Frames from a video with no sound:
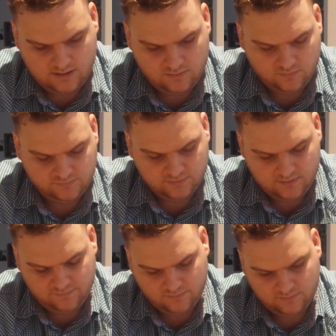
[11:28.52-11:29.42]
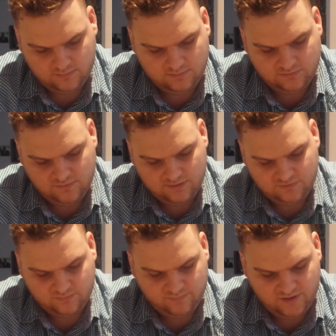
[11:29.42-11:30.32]
and also I thought this
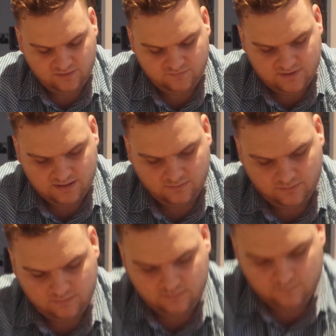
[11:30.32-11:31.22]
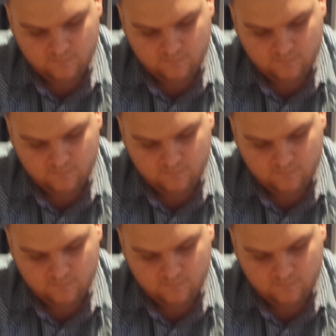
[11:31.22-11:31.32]
guy's just better standalone.